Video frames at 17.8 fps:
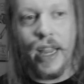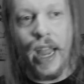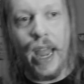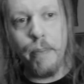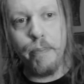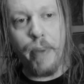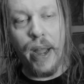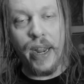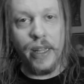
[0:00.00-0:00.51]

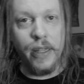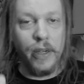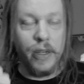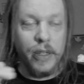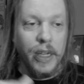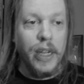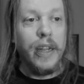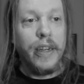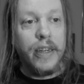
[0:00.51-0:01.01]
game back in
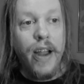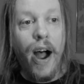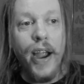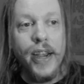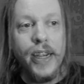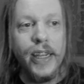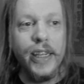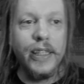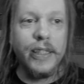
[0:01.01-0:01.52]
the
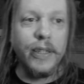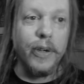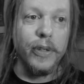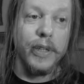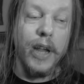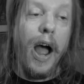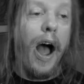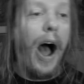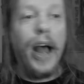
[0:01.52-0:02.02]
90s
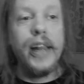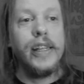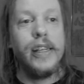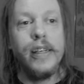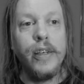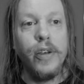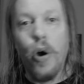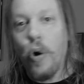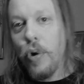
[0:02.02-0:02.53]
because I
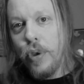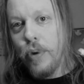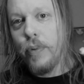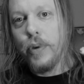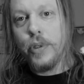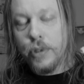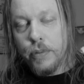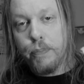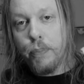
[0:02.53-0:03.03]
didn't know you
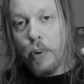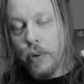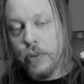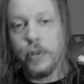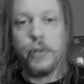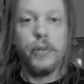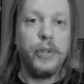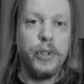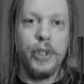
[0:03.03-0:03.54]
were
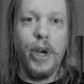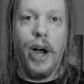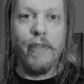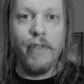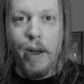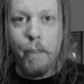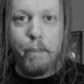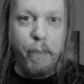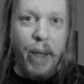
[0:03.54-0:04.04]
supposed to
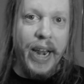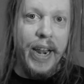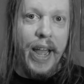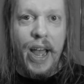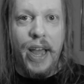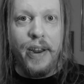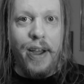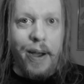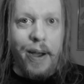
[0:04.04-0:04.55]
shove a banana